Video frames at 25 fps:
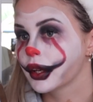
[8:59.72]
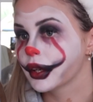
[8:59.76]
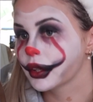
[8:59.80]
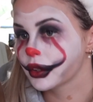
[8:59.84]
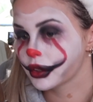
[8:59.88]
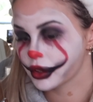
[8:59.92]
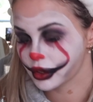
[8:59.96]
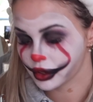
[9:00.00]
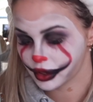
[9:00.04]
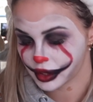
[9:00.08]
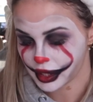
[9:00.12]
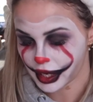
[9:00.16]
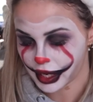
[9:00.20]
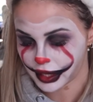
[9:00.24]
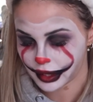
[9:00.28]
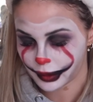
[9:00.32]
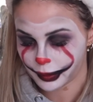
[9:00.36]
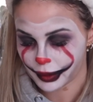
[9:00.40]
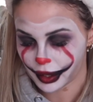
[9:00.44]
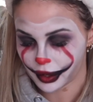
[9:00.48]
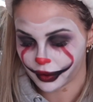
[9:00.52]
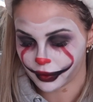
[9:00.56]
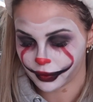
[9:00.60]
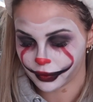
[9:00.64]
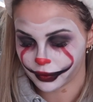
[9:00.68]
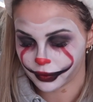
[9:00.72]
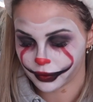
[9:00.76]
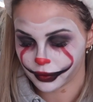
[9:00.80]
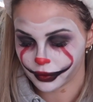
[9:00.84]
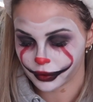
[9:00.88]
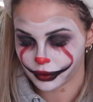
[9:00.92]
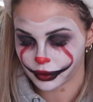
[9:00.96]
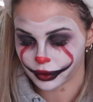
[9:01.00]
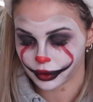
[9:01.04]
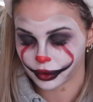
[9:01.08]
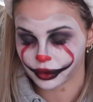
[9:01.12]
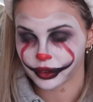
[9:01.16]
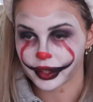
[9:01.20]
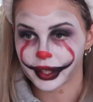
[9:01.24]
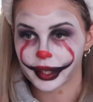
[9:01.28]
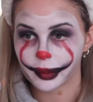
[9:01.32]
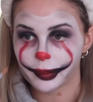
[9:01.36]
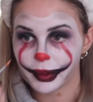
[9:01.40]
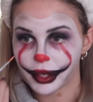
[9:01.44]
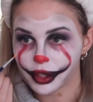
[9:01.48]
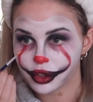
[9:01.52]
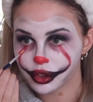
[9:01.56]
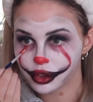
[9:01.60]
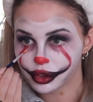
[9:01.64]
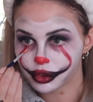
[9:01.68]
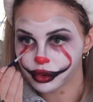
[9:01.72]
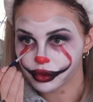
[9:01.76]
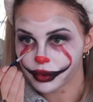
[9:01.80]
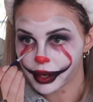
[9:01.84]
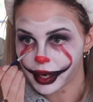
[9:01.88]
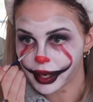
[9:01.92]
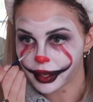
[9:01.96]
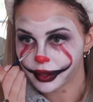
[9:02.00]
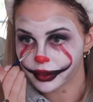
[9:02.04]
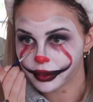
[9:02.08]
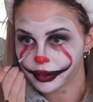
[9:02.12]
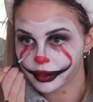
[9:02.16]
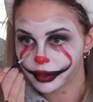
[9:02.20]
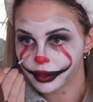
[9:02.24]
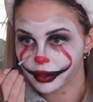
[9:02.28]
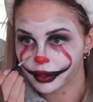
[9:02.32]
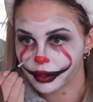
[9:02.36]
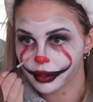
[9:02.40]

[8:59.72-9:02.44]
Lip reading: Just to add a bit of, looks like a bit of stress.